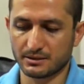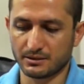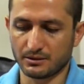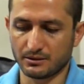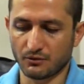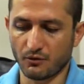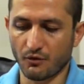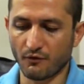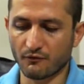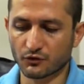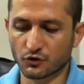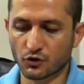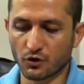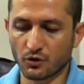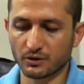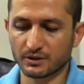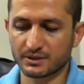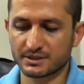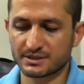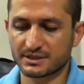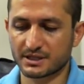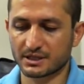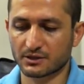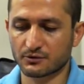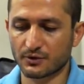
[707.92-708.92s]
Overall
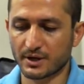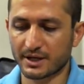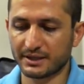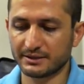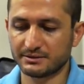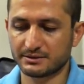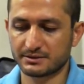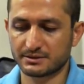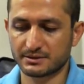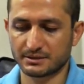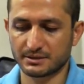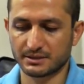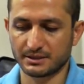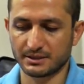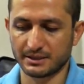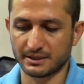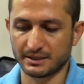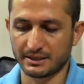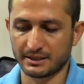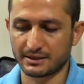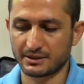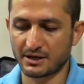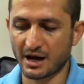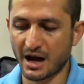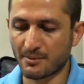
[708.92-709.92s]
it's a great
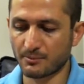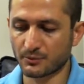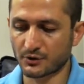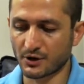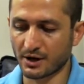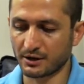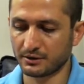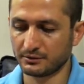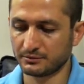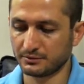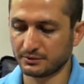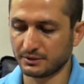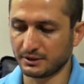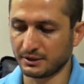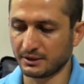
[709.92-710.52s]
camera.